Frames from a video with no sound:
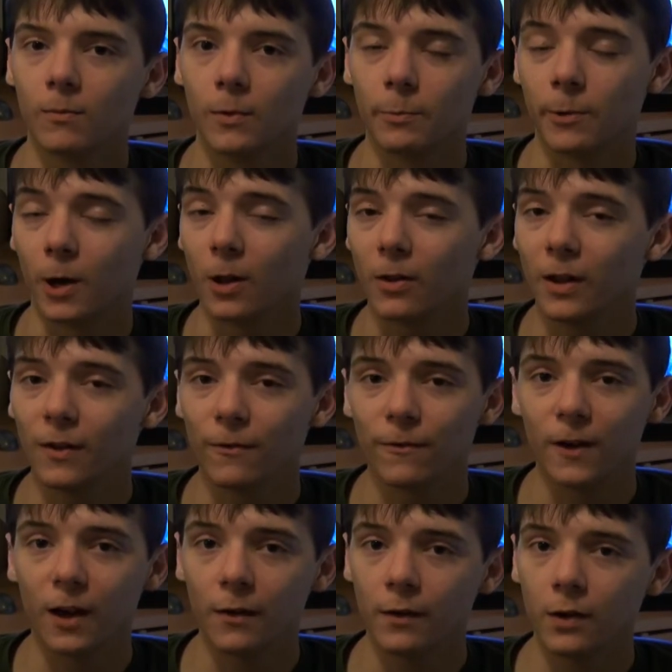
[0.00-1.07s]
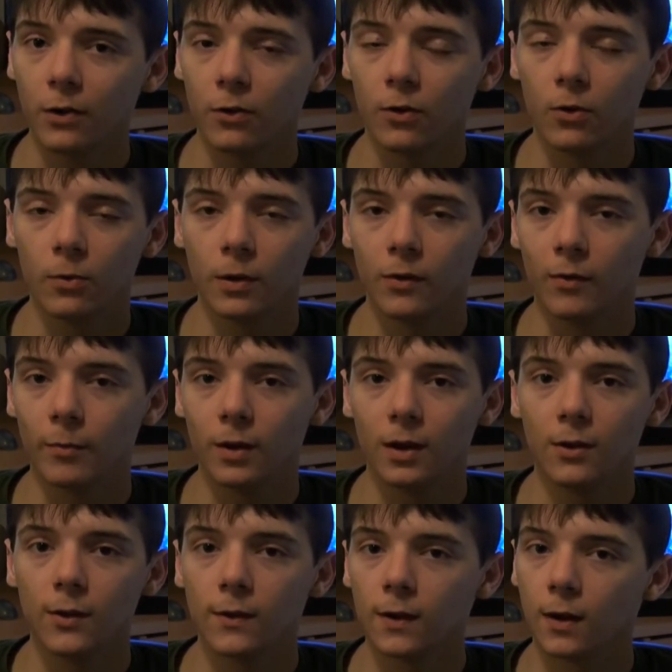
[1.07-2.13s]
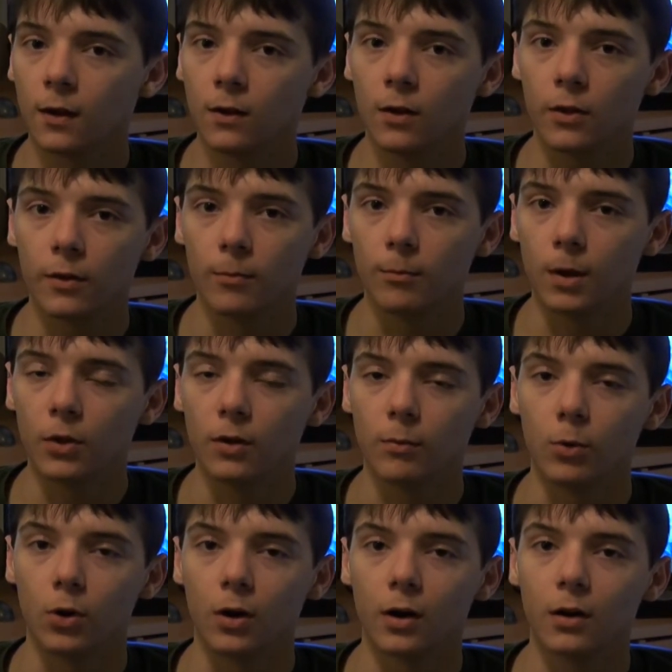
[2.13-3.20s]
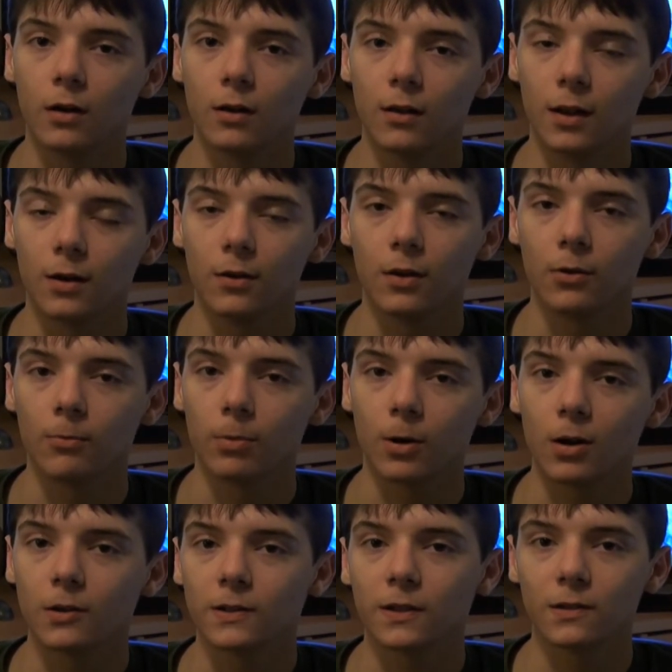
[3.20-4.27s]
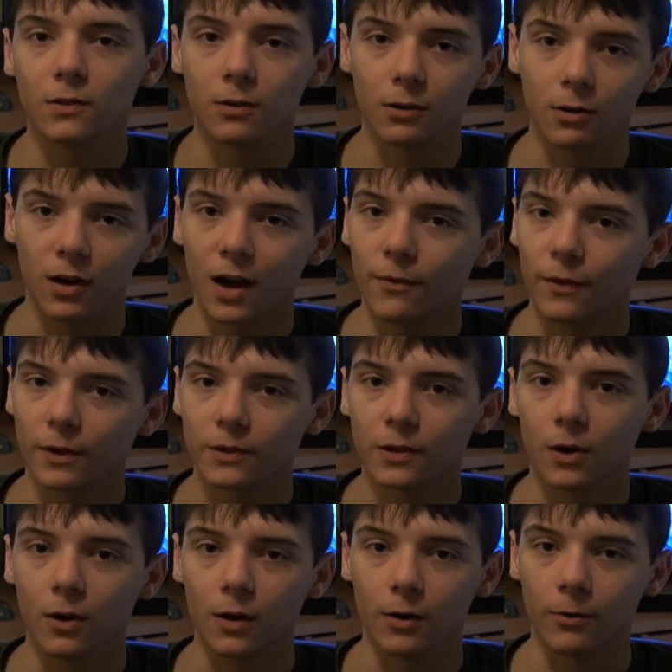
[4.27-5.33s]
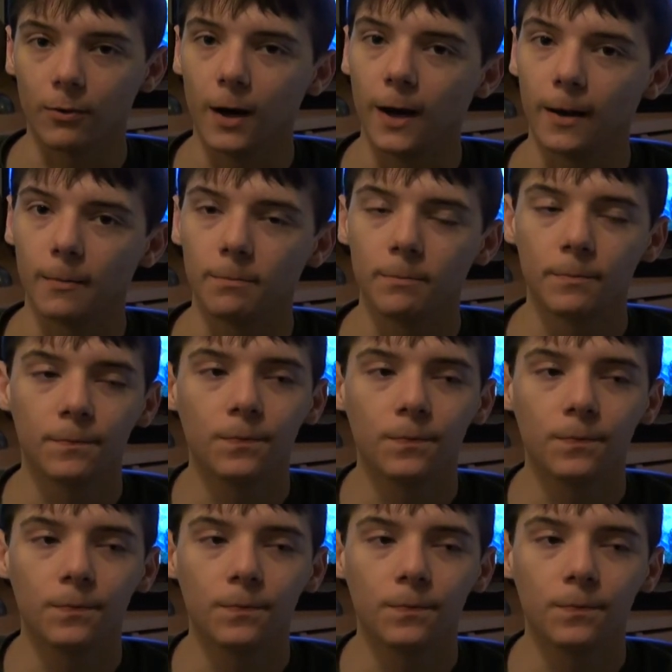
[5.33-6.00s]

Probably in 5 years you'll even be using another motherboard, let alone processor and graphics card and RAM.